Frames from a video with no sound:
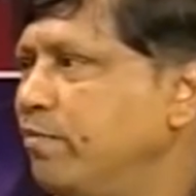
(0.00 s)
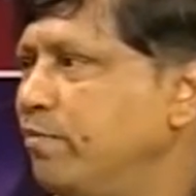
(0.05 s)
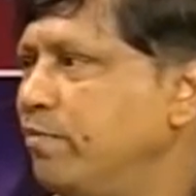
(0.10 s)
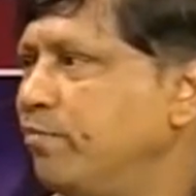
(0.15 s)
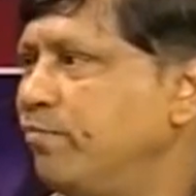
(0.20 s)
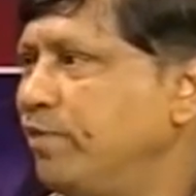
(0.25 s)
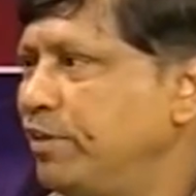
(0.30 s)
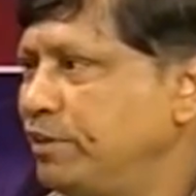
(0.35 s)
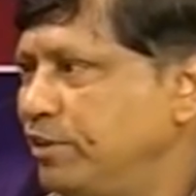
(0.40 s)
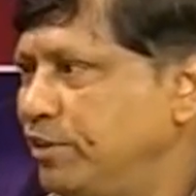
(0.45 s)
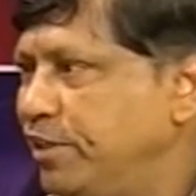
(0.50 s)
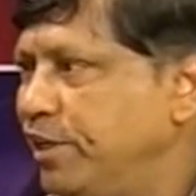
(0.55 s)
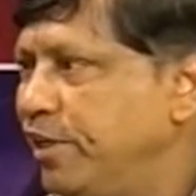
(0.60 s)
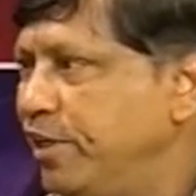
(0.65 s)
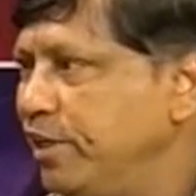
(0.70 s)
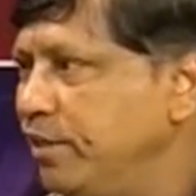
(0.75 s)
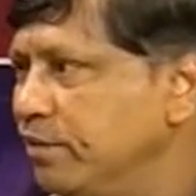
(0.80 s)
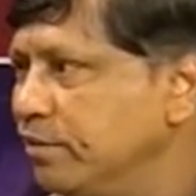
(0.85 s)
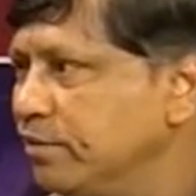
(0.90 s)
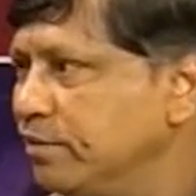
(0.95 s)
first
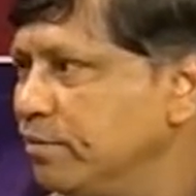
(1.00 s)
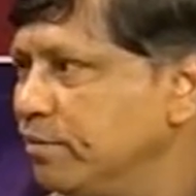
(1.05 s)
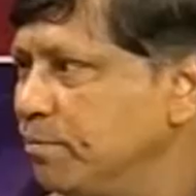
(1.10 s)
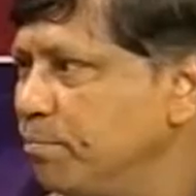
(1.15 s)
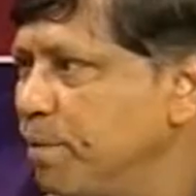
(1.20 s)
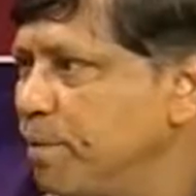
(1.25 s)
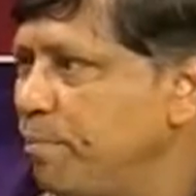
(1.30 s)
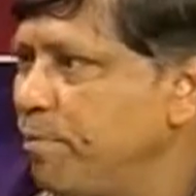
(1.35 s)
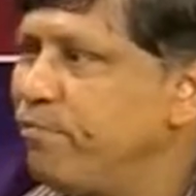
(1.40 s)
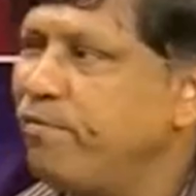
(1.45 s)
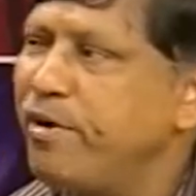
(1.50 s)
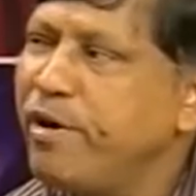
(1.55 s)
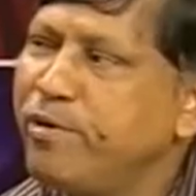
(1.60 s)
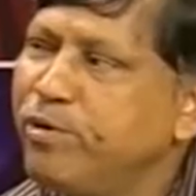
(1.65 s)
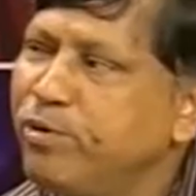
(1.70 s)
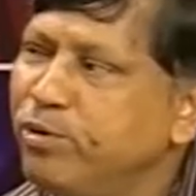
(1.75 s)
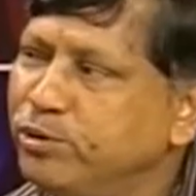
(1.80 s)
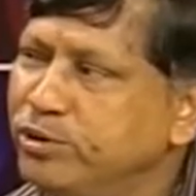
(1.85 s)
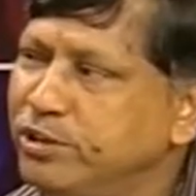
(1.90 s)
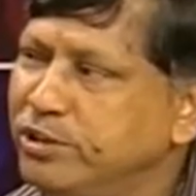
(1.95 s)
year maybe 5
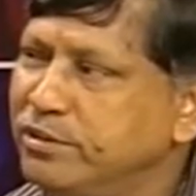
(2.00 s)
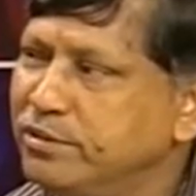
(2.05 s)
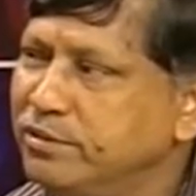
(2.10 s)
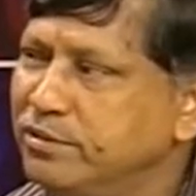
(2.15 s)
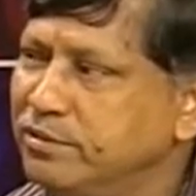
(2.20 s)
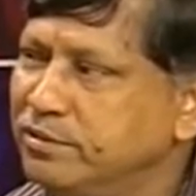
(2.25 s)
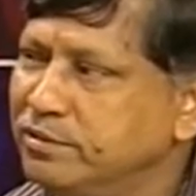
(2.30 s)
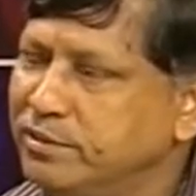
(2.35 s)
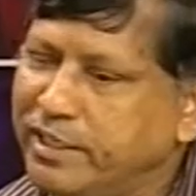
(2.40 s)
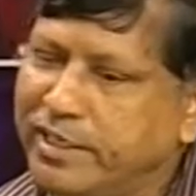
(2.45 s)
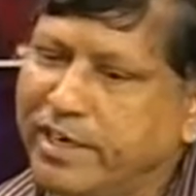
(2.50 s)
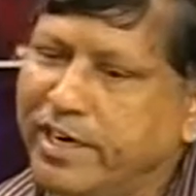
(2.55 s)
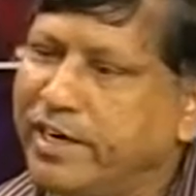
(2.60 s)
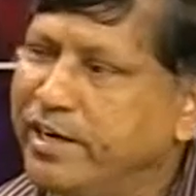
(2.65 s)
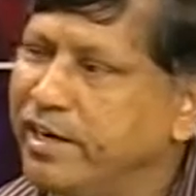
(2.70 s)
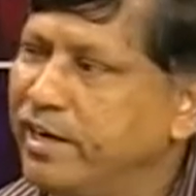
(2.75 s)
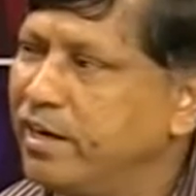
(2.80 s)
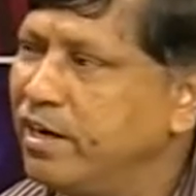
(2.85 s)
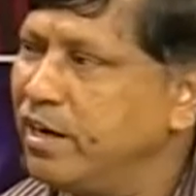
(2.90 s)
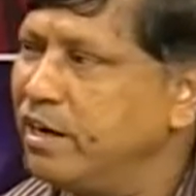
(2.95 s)
courses, second
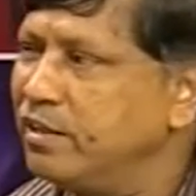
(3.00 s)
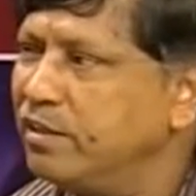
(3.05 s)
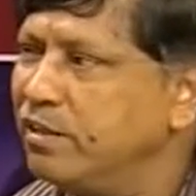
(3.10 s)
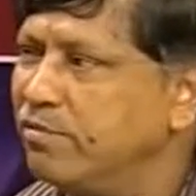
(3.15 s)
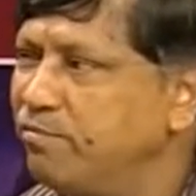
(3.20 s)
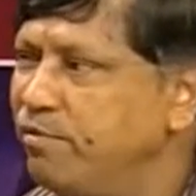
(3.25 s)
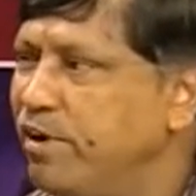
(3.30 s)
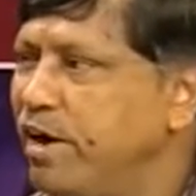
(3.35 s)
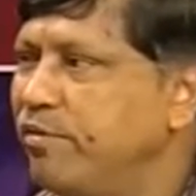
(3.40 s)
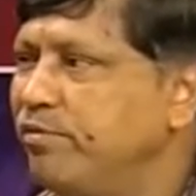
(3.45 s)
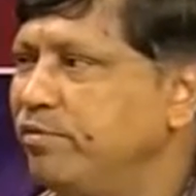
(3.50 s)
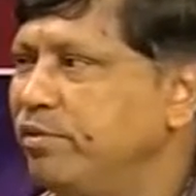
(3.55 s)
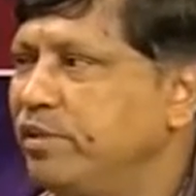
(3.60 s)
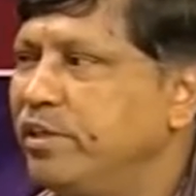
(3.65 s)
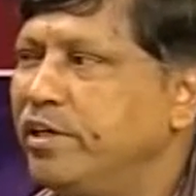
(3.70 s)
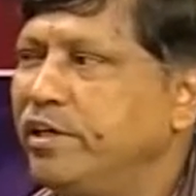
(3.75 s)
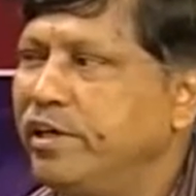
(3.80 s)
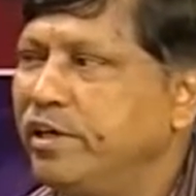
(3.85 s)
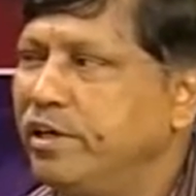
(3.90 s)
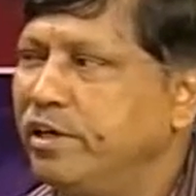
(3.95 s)
year another 5,
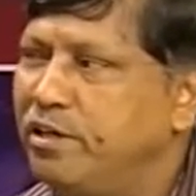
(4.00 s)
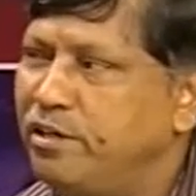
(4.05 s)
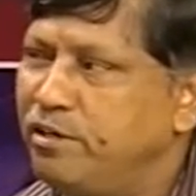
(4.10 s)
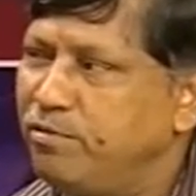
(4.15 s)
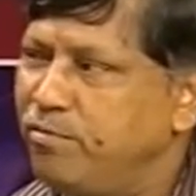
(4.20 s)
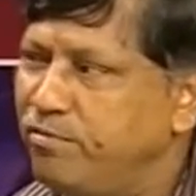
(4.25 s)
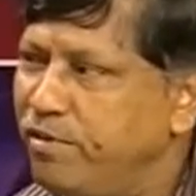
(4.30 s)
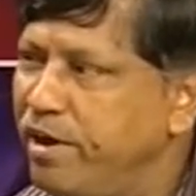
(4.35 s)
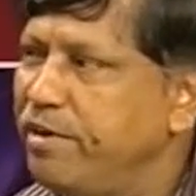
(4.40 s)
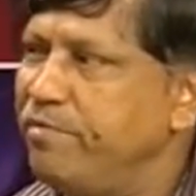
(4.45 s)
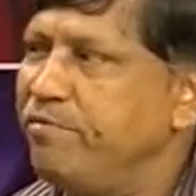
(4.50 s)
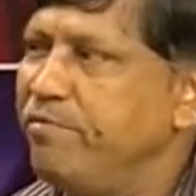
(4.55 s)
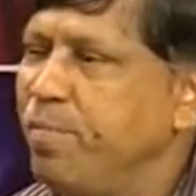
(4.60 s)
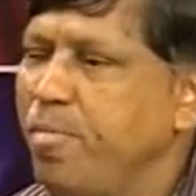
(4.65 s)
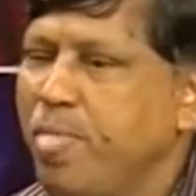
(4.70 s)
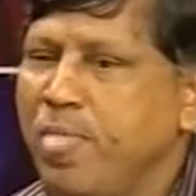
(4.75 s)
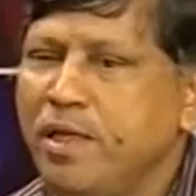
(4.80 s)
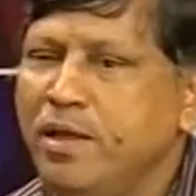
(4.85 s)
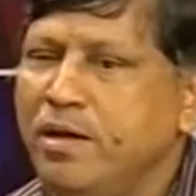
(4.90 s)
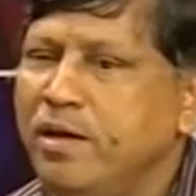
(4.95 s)
third year another 5.
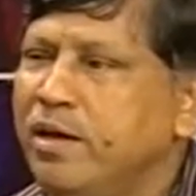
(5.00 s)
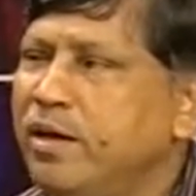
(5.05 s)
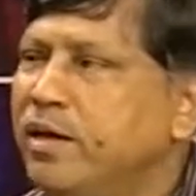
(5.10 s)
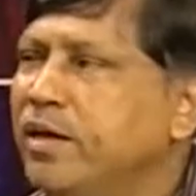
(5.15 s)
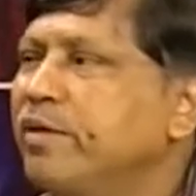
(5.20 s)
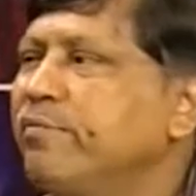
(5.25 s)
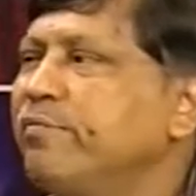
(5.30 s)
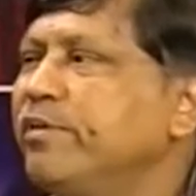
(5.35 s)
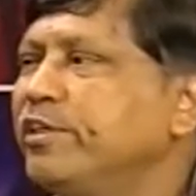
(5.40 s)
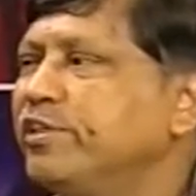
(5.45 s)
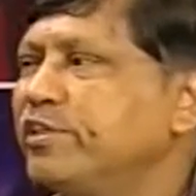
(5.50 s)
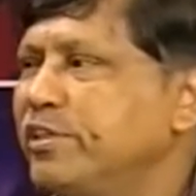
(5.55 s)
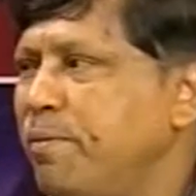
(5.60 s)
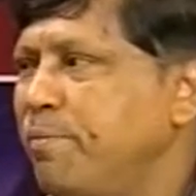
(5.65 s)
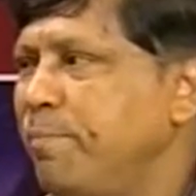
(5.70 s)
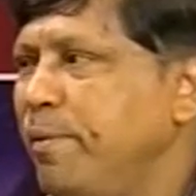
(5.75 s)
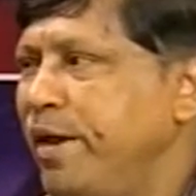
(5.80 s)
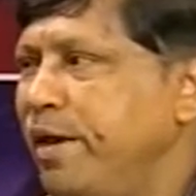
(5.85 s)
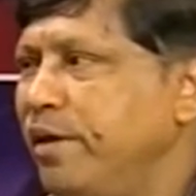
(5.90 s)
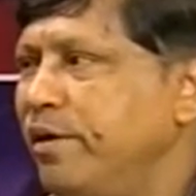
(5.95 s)
If it is
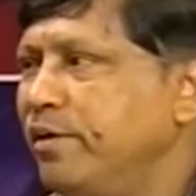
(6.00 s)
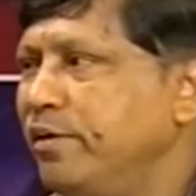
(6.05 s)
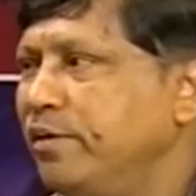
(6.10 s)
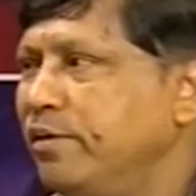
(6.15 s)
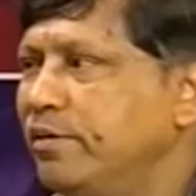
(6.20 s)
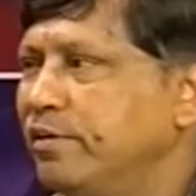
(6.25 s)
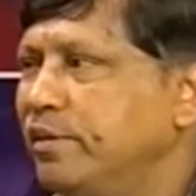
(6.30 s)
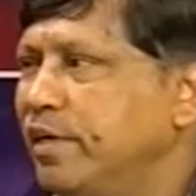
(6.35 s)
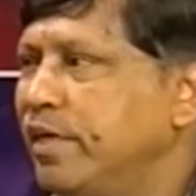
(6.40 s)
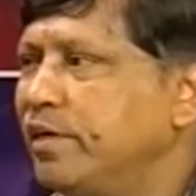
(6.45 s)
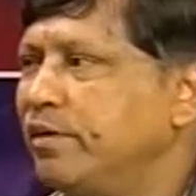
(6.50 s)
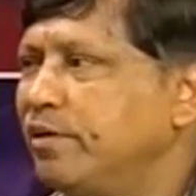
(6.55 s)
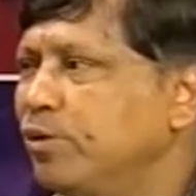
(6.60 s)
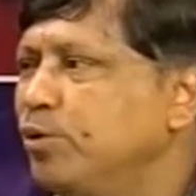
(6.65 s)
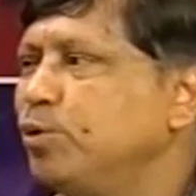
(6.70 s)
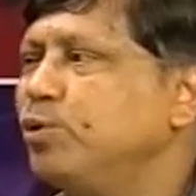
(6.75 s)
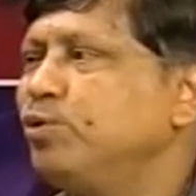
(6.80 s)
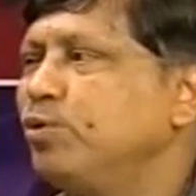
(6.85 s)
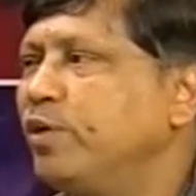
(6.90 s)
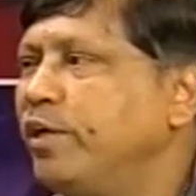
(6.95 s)
MA, then
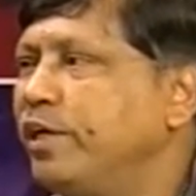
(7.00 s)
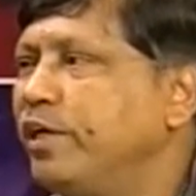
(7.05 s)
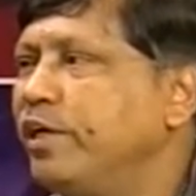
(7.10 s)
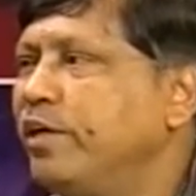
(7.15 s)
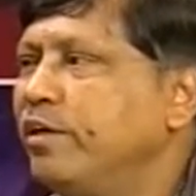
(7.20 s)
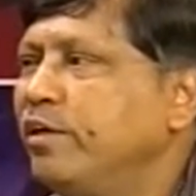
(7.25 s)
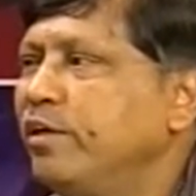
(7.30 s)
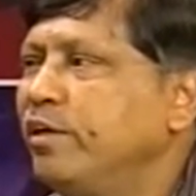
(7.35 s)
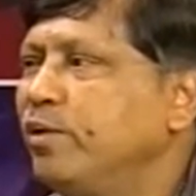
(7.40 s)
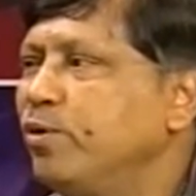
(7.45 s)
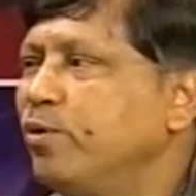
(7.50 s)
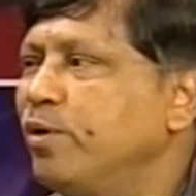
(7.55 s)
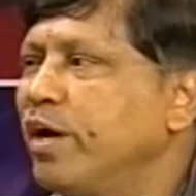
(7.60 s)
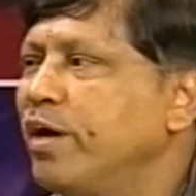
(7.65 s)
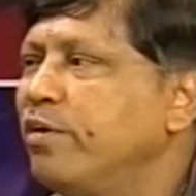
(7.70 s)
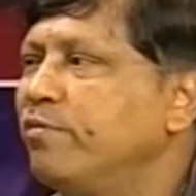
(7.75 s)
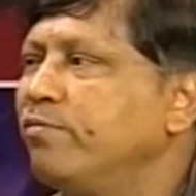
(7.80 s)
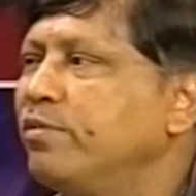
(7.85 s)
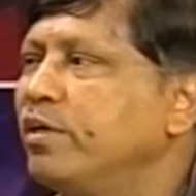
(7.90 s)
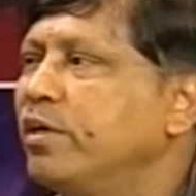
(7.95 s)
usually you
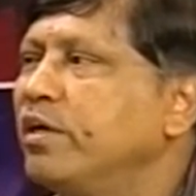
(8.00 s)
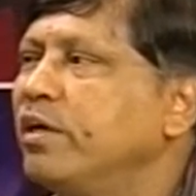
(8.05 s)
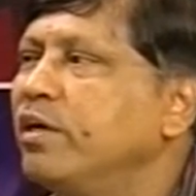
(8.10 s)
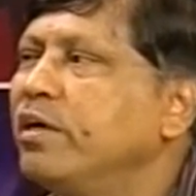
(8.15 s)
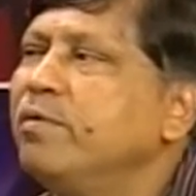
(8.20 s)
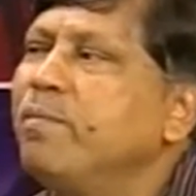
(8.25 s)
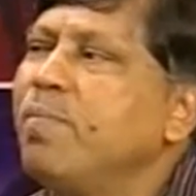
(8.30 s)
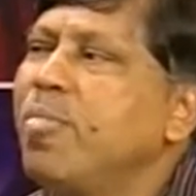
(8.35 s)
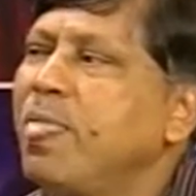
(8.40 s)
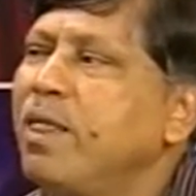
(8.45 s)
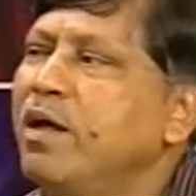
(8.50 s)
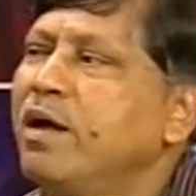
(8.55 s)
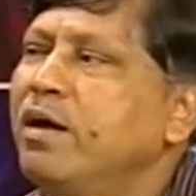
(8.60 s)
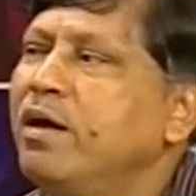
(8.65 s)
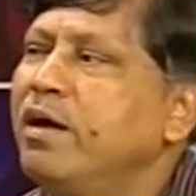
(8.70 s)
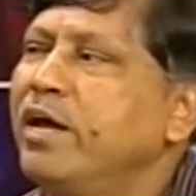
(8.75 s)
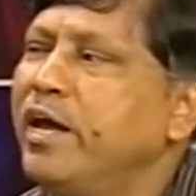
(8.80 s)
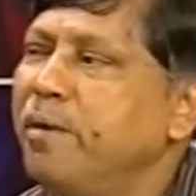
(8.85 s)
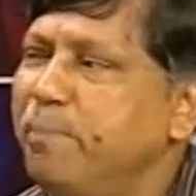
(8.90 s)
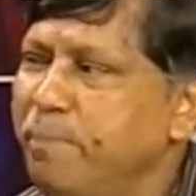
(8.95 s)
have
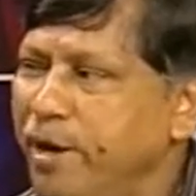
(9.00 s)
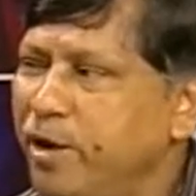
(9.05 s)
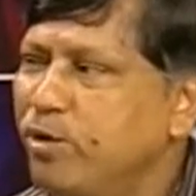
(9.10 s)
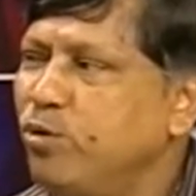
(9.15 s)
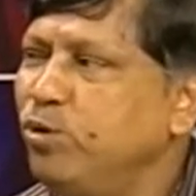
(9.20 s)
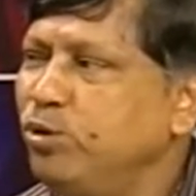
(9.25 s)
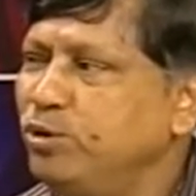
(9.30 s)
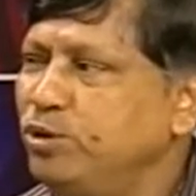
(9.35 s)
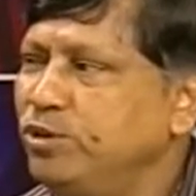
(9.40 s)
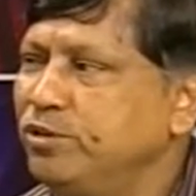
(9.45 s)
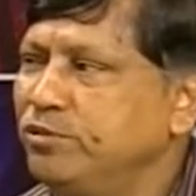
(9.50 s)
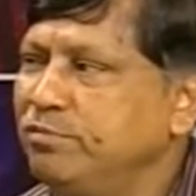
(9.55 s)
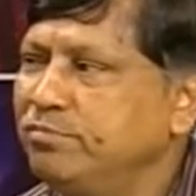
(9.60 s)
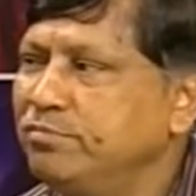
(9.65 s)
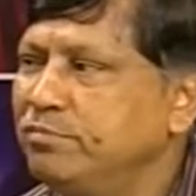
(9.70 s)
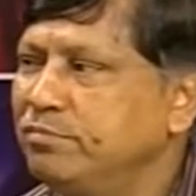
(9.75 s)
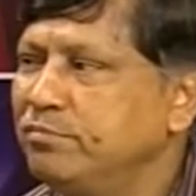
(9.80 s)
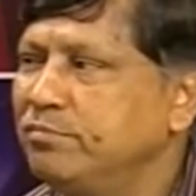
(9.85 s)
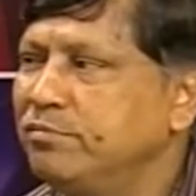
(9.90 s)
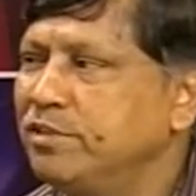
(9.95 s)
MA course
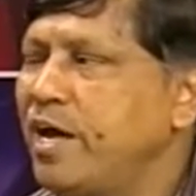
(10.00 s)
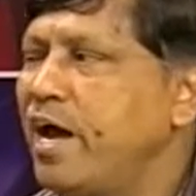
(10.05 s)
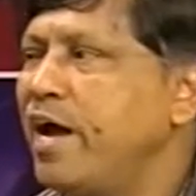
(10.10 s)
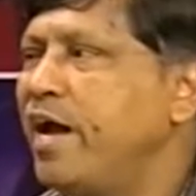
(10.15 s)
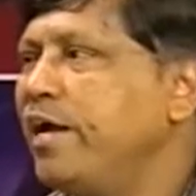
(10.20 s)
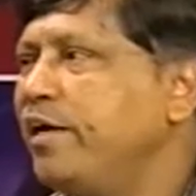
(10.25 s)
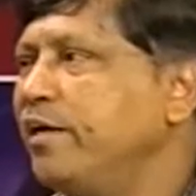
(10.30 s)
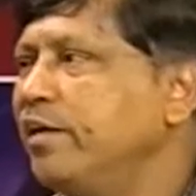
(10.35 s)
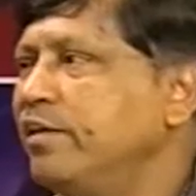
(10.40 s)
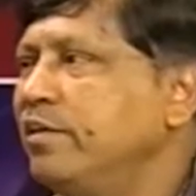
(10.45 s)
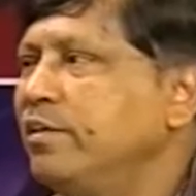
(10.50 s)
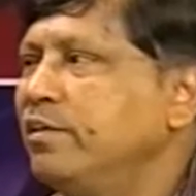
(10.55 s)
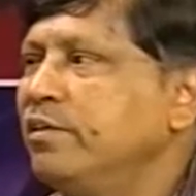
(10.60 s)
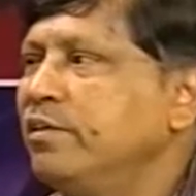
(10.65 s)
and